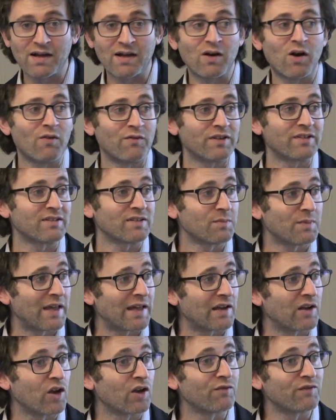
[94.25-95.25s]
obviously we had
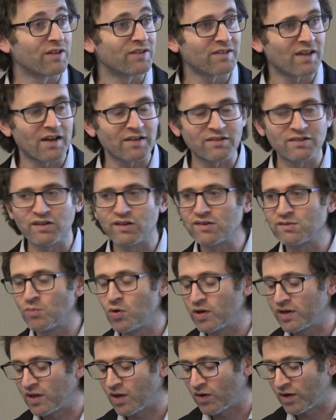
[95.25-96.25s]
a lot of discussion this
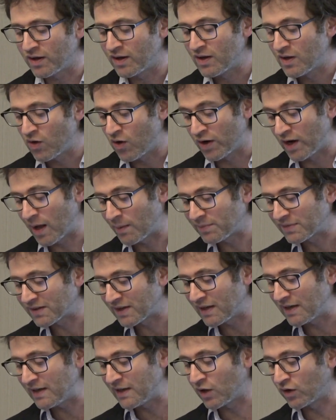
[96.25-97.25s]
morning on
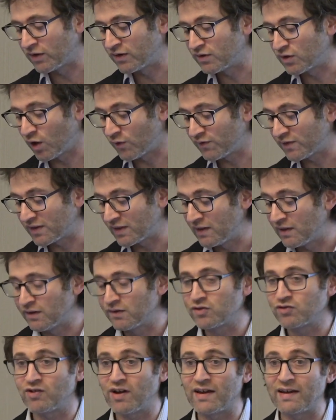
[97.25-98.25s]
upskilling, on soft
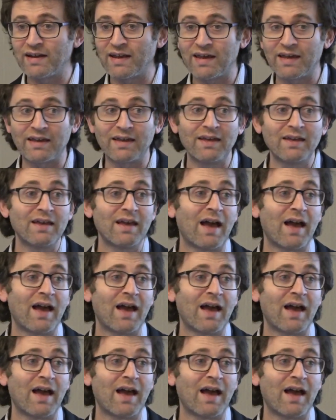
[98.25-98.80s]
skills training,